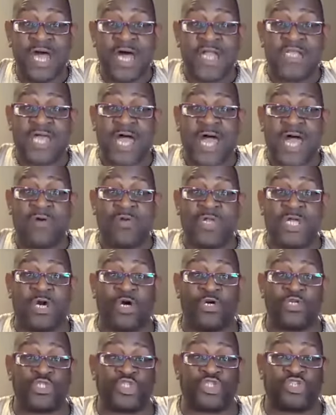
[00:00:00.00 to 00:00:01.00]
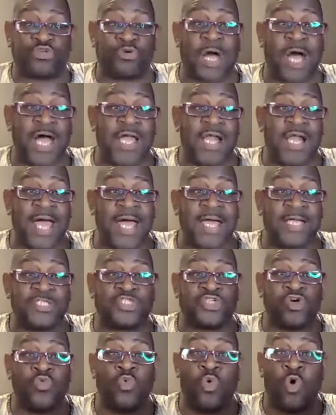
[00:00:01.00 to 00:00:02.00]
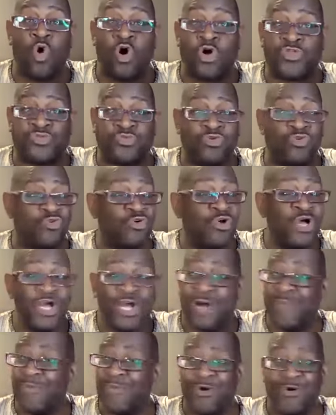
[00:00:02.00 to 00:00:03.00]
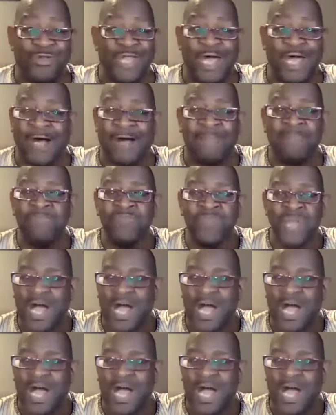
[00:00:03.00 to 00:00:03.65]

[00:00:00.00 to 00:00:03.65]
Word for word: and now they got dry land to walk through. Come on now.